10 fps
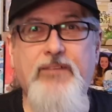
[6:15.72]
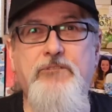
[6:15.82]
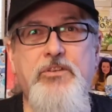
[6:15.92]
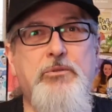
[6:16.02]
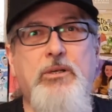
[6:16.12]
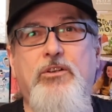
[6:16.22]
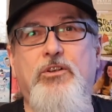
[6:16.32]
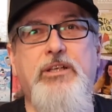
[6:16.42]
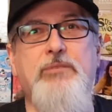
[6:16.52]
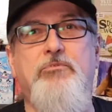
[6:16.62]
If you are
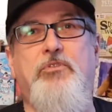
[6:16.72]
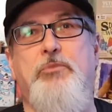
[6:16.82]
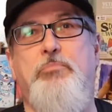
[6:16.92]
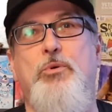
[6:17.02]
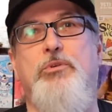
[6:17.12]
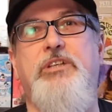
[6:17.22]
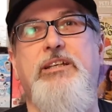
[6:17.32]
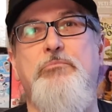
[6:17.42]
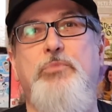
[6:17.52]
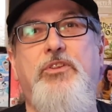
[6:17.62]
looking for a board
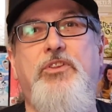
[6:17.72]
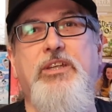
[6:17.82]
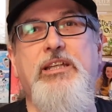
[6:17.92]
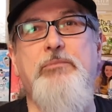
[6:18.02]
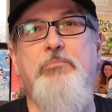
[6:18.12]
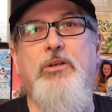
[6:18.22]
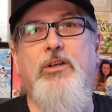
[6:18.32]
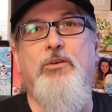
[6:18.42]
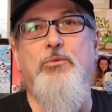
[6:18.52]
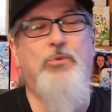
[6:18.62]
game with theme,
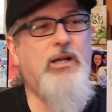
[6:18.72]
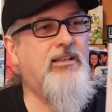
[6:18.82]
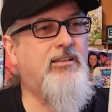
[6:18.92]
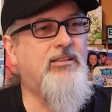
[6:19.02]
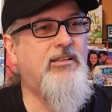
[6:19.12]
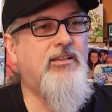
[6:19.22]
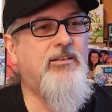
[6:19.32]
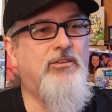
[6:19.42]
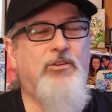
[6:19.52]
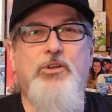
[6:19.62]
well,
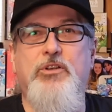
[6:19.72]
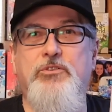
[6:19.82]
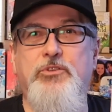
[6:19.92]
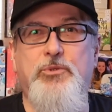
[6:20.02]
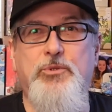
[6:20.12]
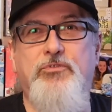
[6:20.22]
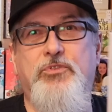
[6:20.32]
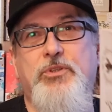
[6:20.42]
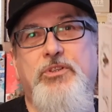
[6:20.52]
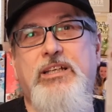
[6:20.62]
look no
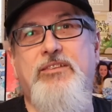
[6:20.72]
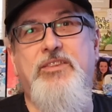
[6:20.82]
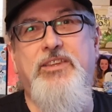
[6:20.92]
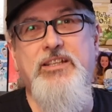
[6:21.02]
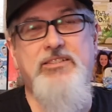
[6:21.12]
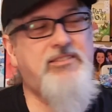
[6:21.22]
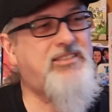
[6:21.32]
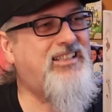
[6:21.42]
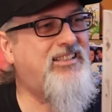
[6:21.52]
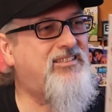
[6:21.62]
further.
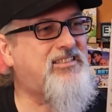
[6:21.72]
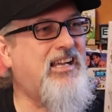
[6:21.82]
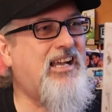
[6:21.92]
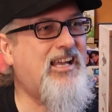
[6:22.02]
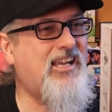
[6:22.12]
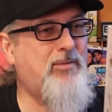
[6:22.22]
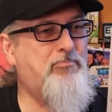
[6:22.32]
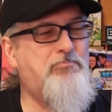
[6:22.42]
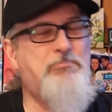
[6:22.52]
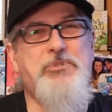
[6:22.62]
This is
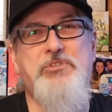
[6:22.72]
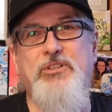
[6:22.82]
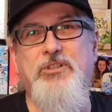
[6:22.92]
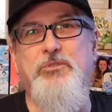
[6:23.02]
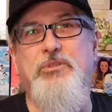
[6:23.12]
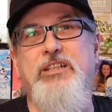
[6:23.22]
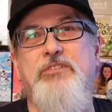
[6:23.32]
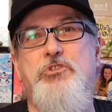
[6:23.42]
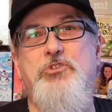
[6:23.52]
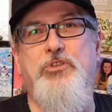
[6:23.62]

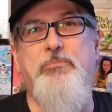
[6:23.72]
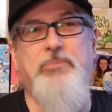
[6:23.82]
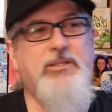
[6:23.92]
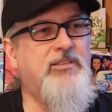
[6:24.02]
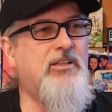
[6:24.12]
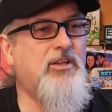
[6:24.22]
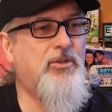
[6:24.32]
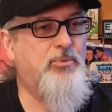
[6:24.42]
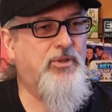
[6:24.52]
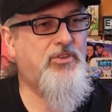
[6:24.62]
absolutely dripping
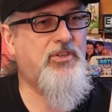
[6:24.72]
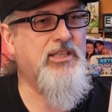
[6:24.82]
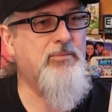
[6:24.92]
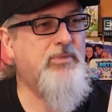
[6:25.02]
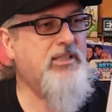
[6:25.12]
with theme.